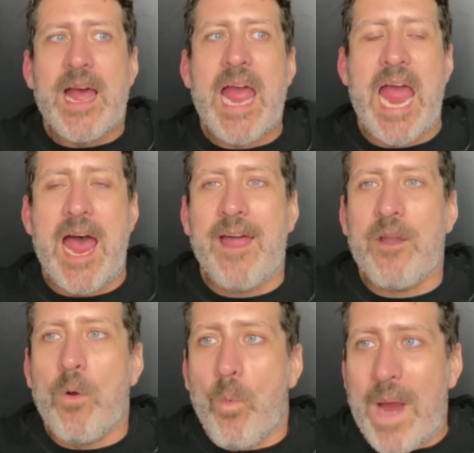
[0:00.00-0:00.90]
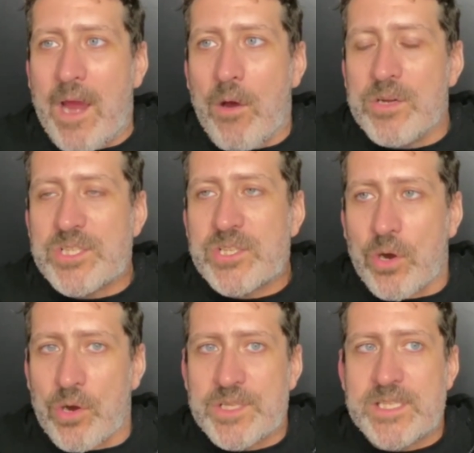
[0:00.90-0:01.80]
and wear
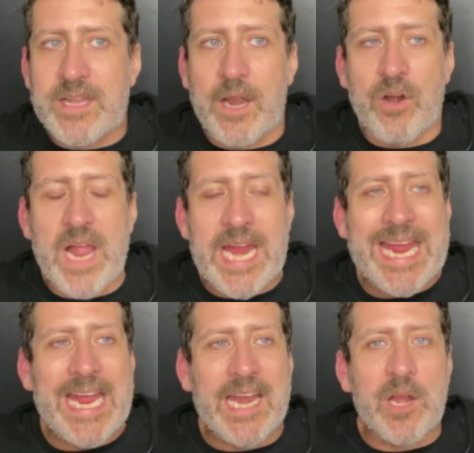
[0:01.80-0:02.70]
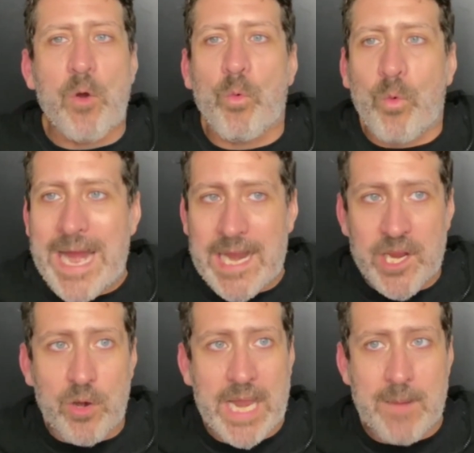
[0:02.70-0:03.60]
skirts that are like hitting right at
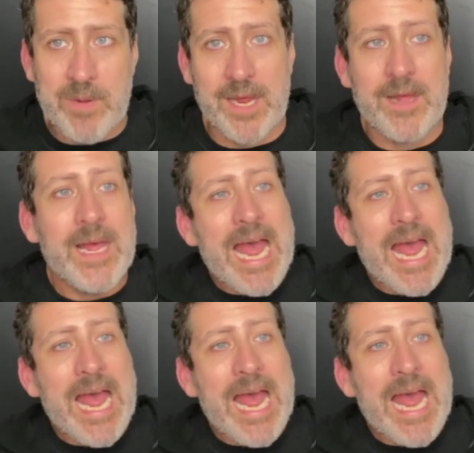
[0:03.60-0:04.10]
your labia.